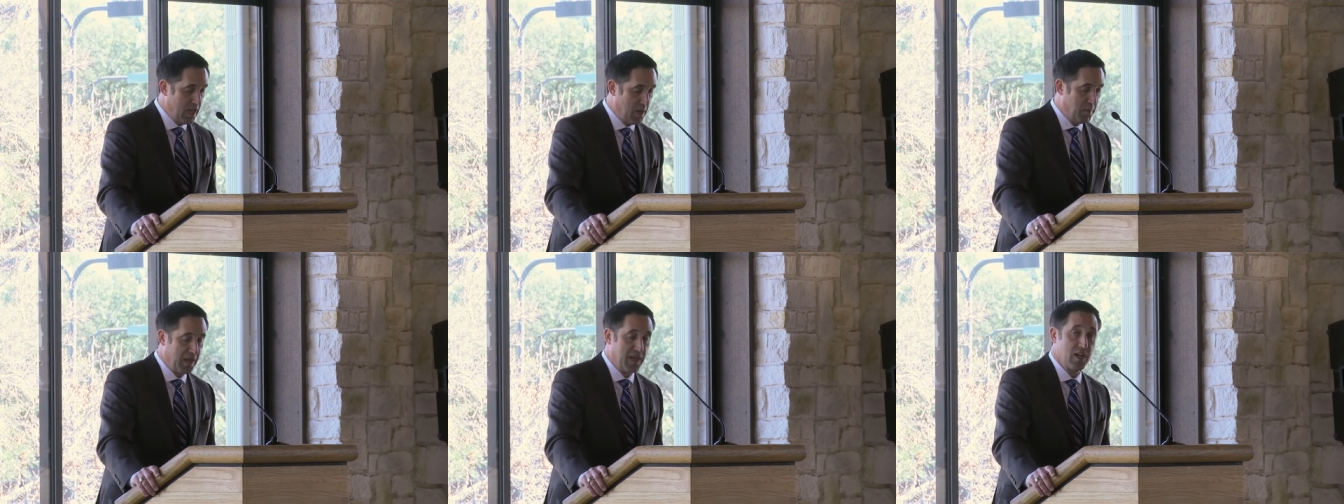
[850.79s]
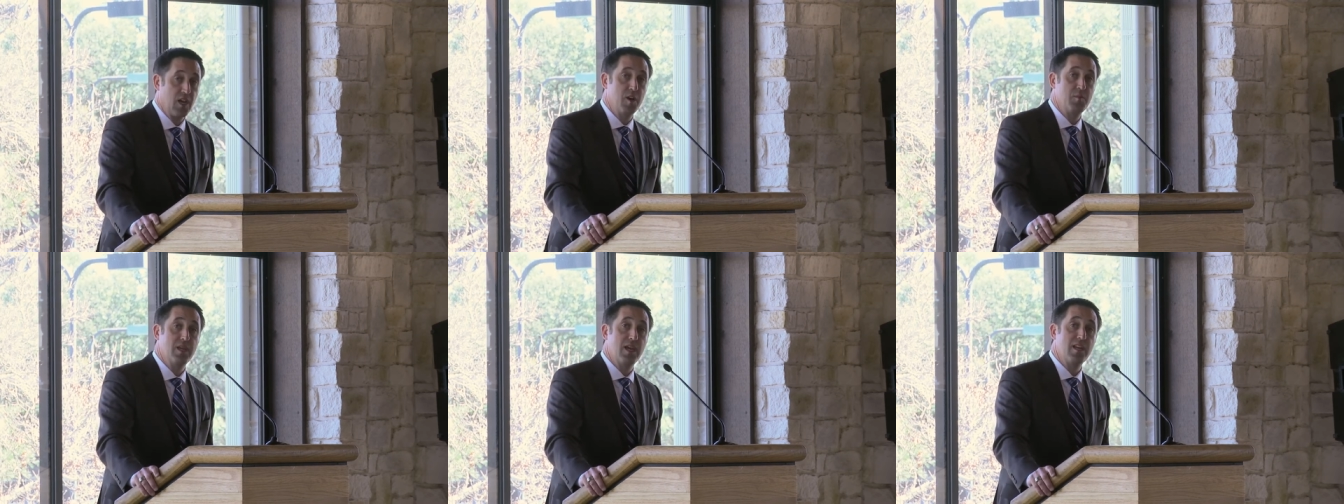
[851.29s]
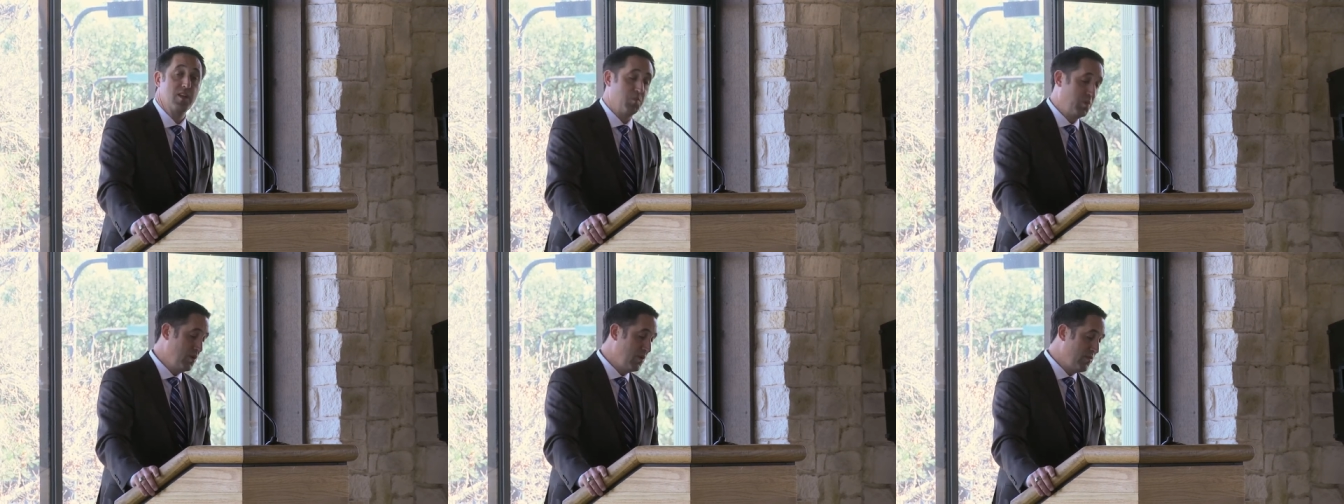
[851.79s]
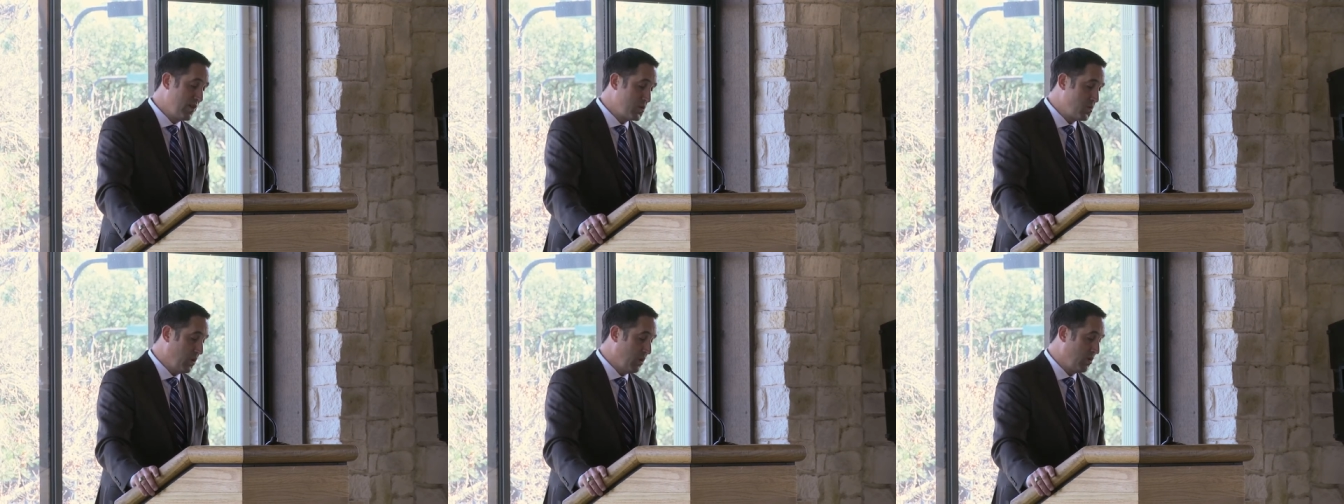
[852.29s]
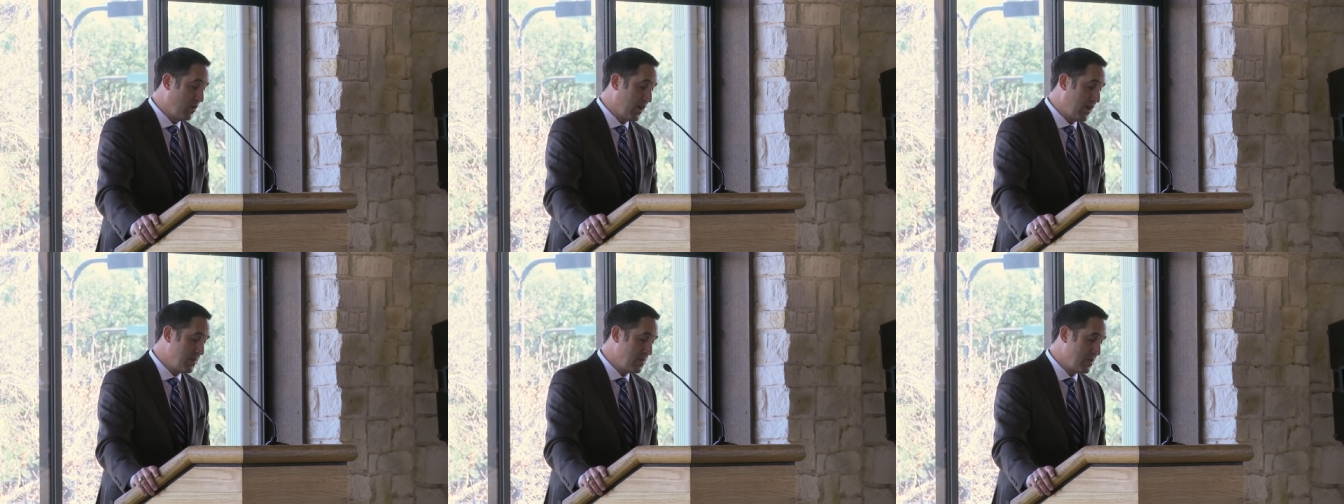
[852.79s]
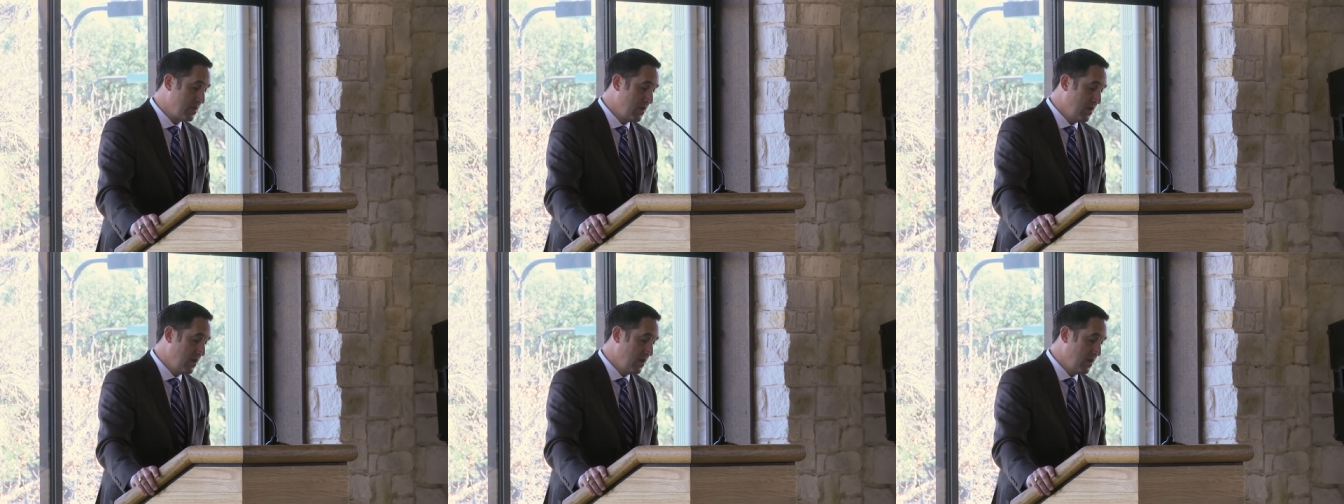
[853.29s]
I plan to update and improve those programs.